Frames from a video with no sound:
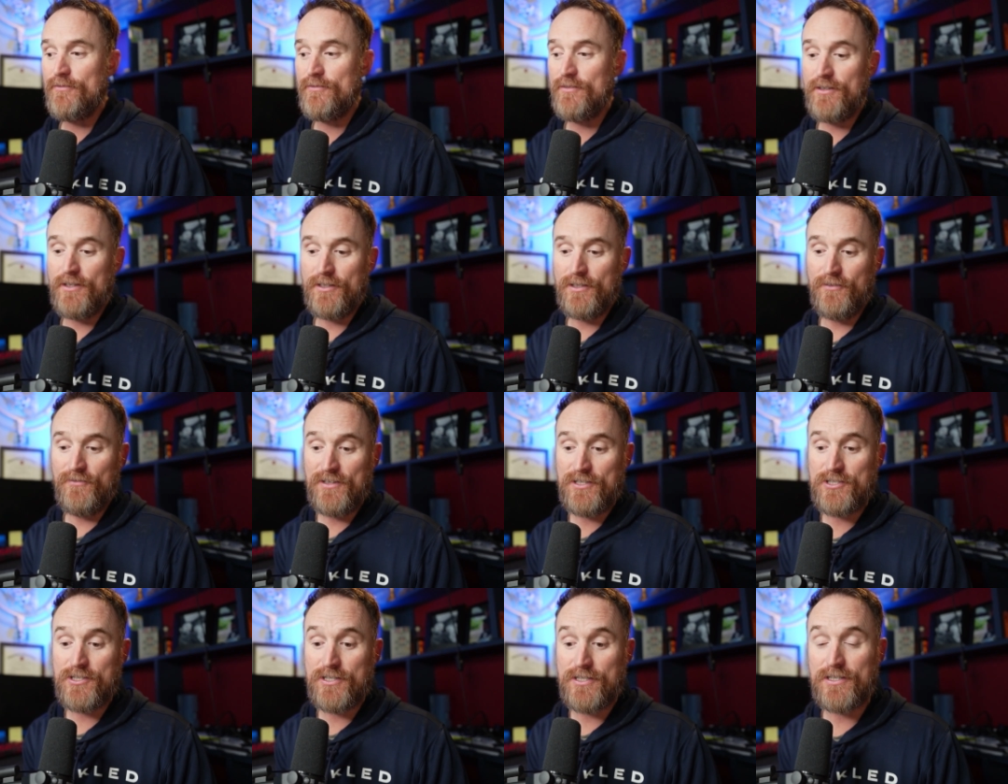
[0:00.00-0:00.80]
the
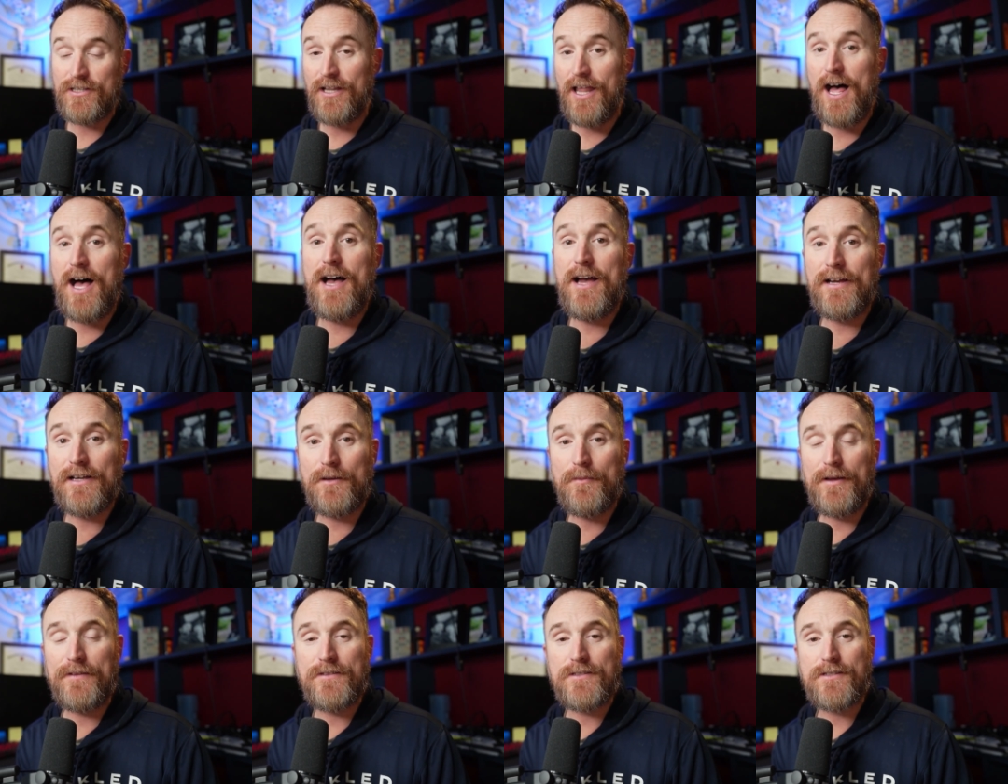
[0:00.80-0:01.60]
division is lying
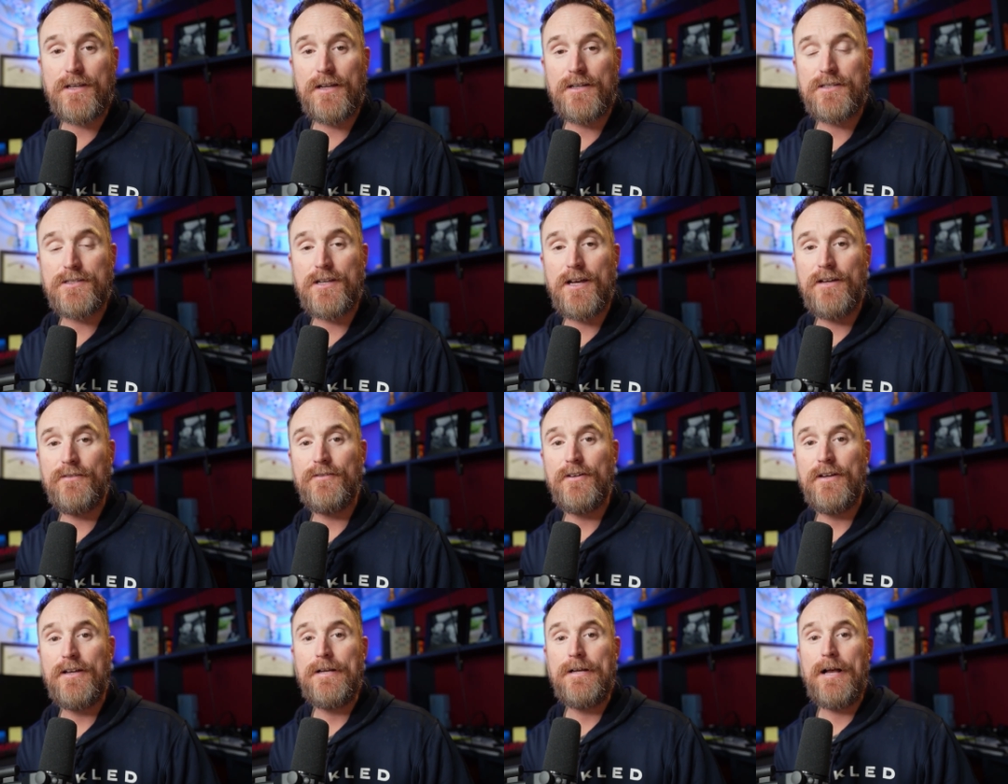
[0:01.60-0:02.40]
about this kind of stuff,
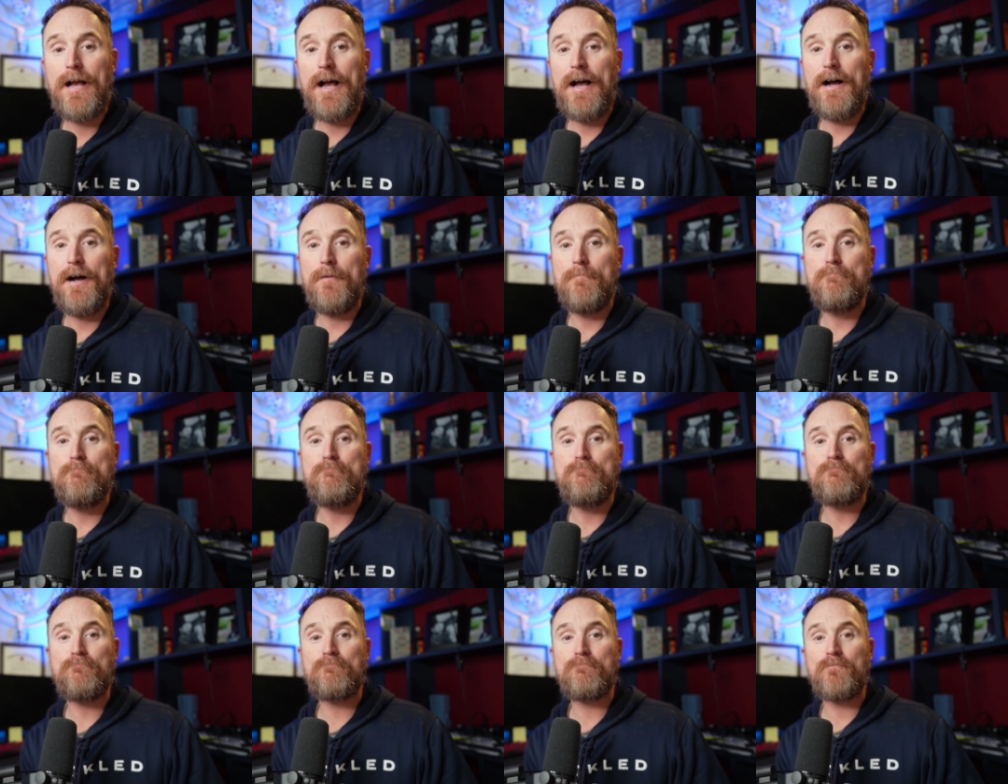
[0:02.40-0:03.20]

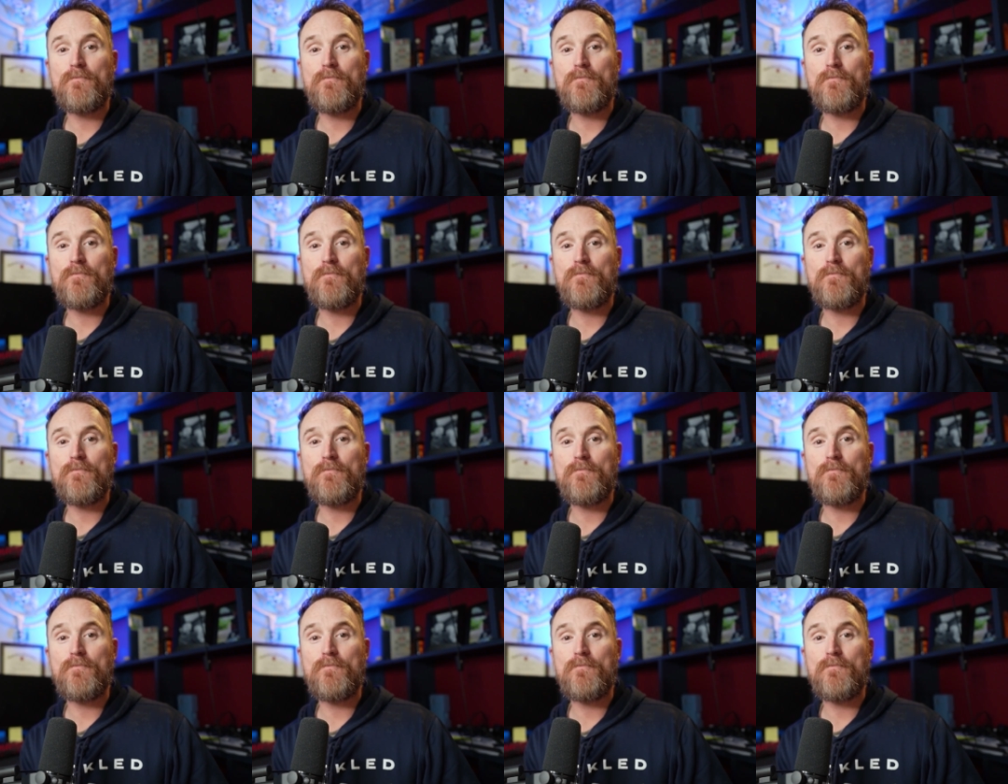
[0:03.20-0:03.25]
um,